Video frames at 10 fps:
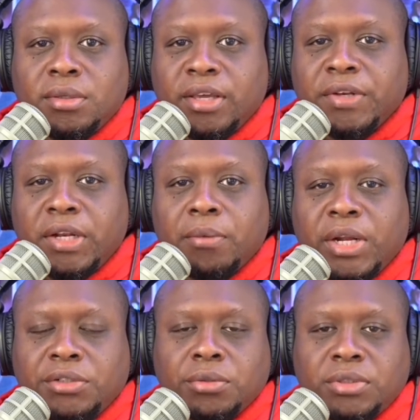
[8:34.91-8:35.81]
giving him
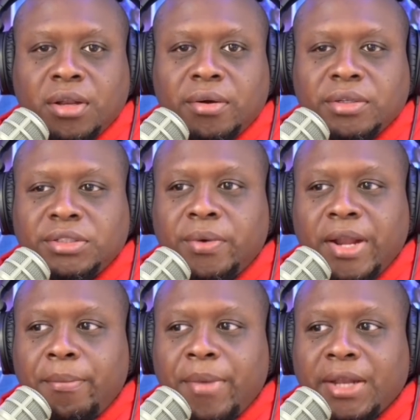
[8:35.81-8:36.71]
racial slurs during
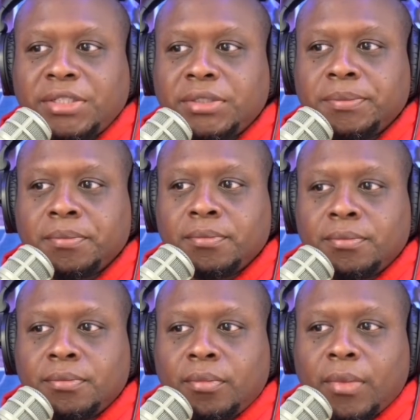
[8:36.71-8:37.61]
that match,
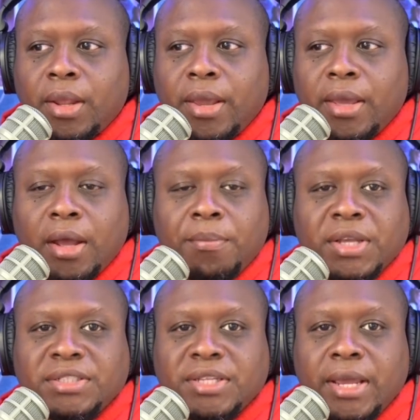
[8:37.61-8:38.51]
and I
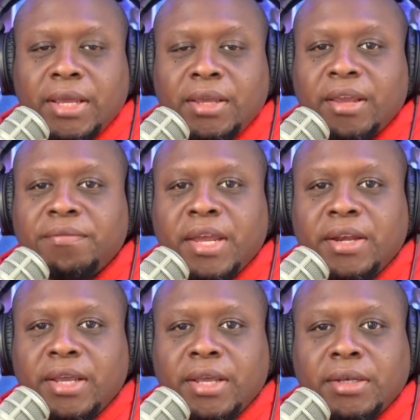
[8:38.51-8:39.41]
must say, if they
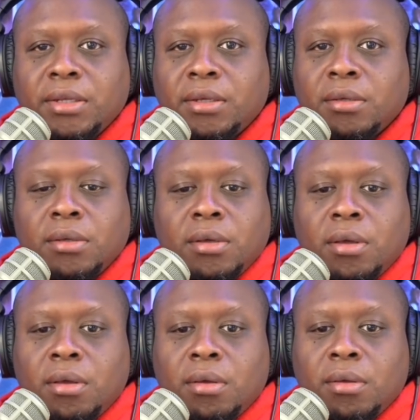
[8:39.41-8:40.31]
did,
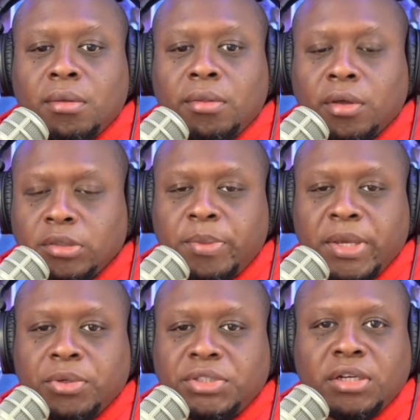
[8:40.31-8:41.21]
those
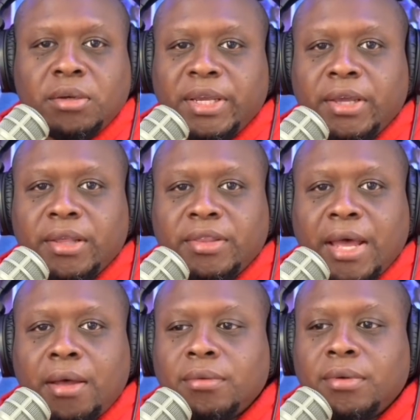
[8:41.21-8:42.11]
people should have been kicked
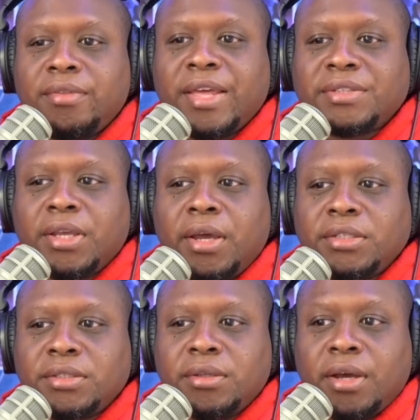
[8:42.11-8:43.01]
out. That's un
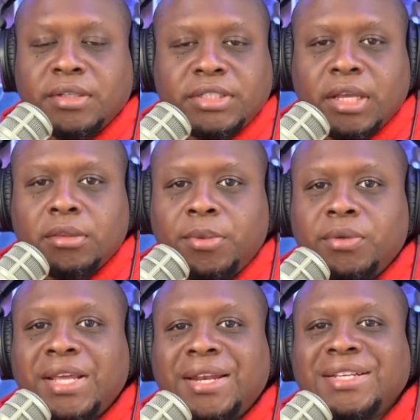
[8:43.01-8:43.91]

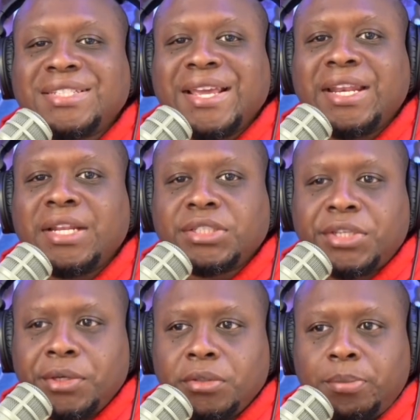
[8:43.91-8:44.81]
unacceptable. That is
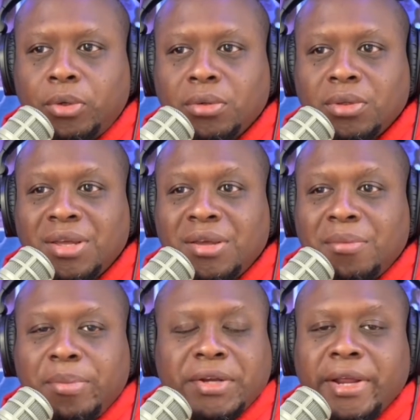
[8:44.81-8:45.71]
inexcusable.
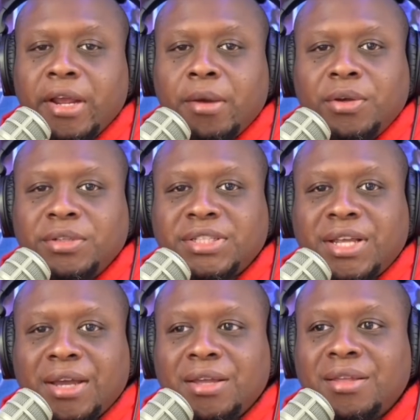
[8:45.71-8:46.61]
But Naomi
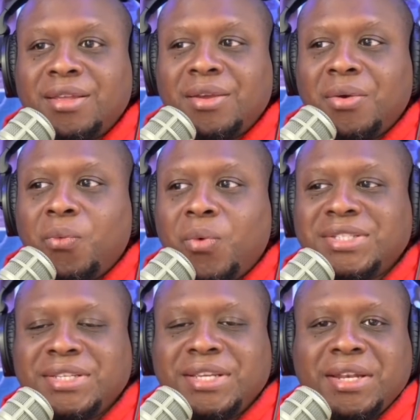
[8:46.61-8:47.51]
Osaka
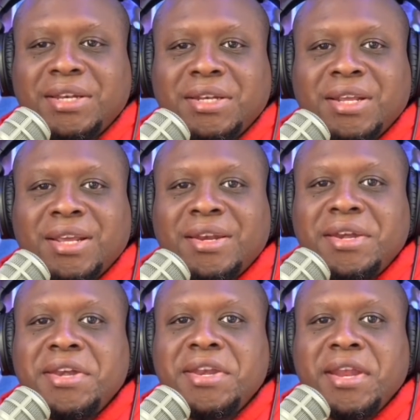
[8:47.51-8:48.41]
wasn't getting
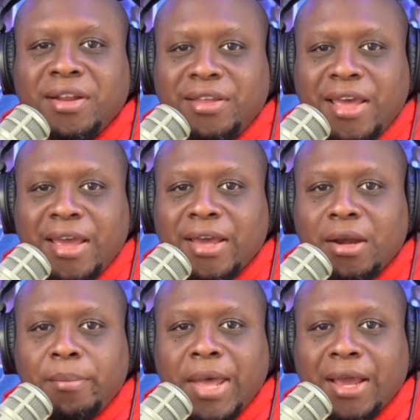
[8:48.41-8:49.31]
nearly that
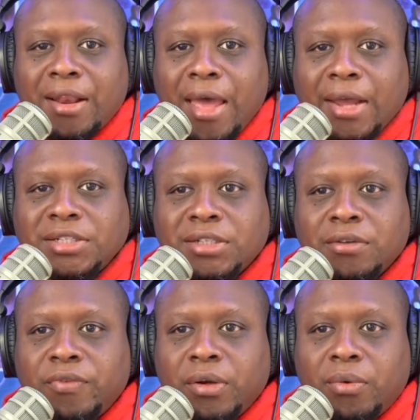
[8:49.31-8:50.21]
kind of backlash
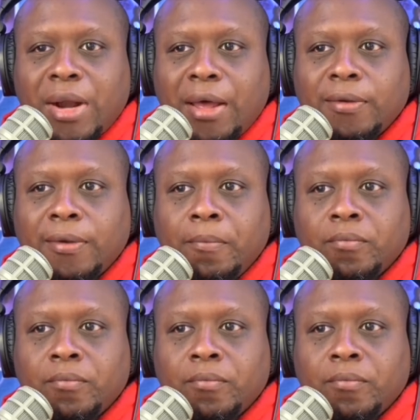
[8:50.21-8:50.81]
from the crowd.